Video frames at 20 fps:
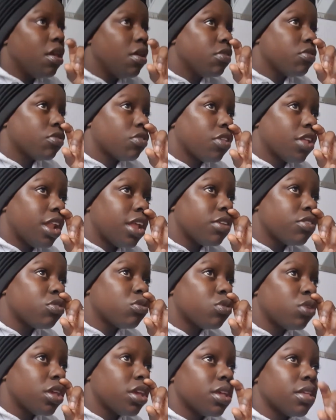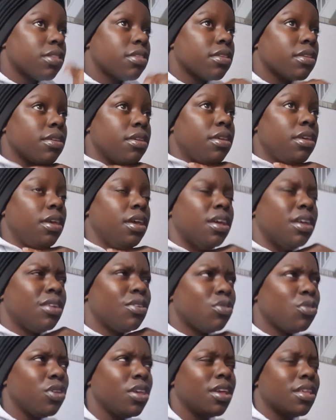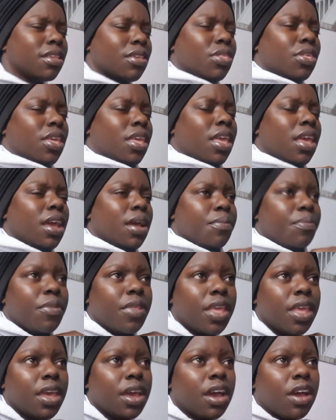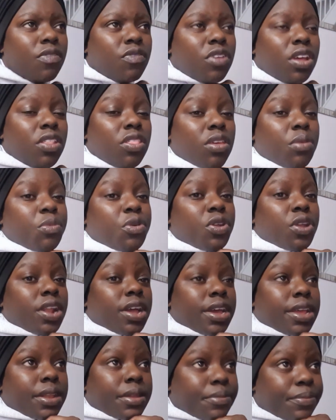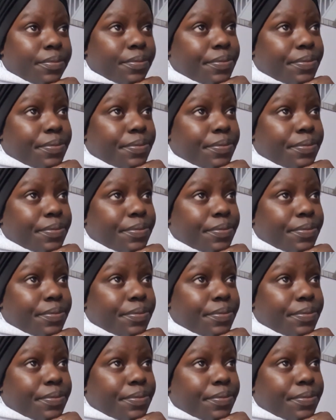So the last 2 years 2 years I think, yeah, I've done them online.